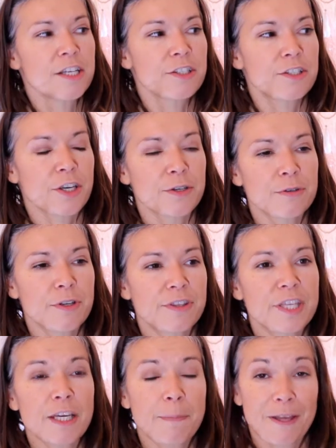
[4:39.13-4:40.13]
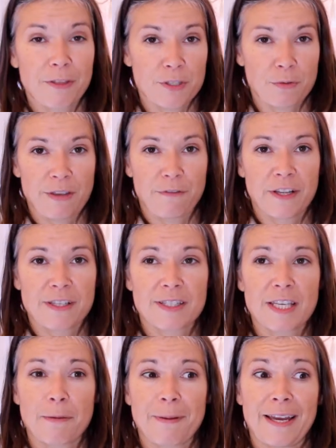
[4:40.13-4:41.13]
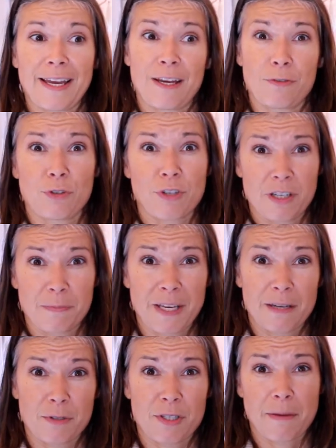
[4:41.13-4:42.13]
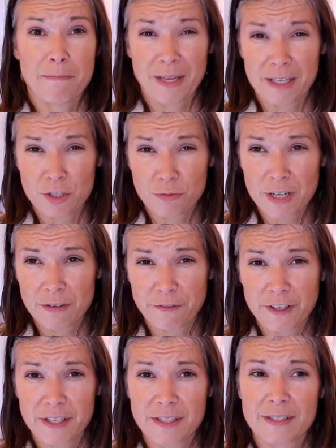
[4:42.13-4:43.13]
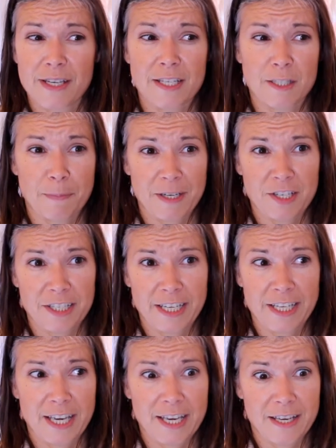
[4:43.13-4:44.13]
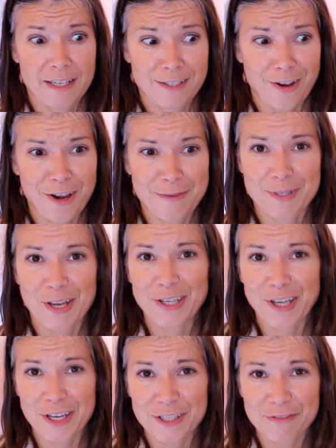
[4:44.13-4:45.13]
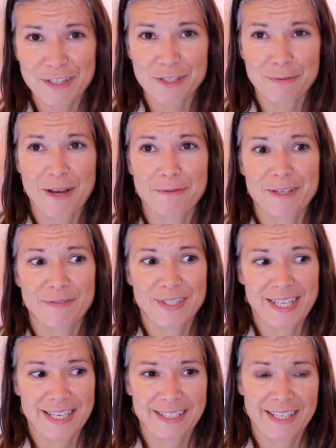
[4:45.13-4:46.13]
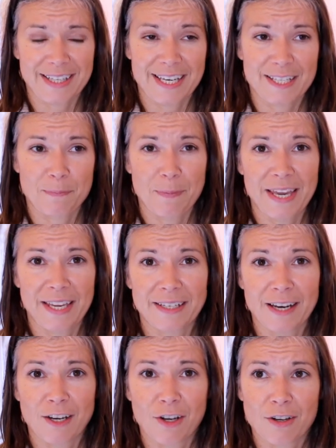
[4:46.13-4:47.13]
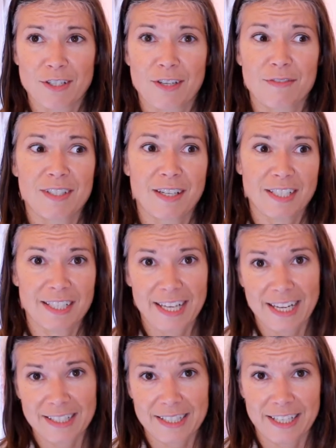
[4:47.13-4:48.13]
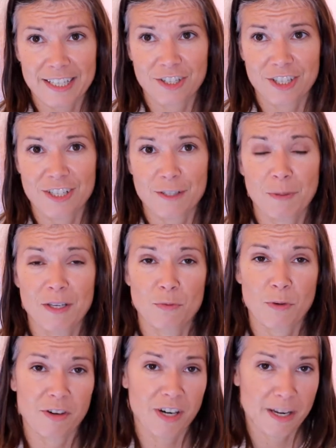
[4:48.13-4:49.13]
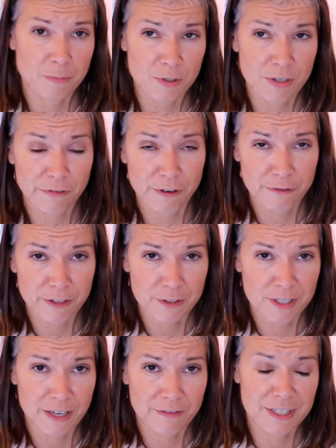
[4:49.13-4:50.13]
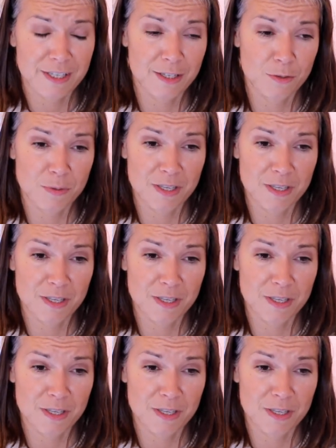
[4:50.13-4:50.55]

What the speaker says: So think about those refunds, think about how you're going to be able to manage refunds, especially in times like COVID, where we've seen that there's been lots of sudden cancellations because we're unable to fulfill services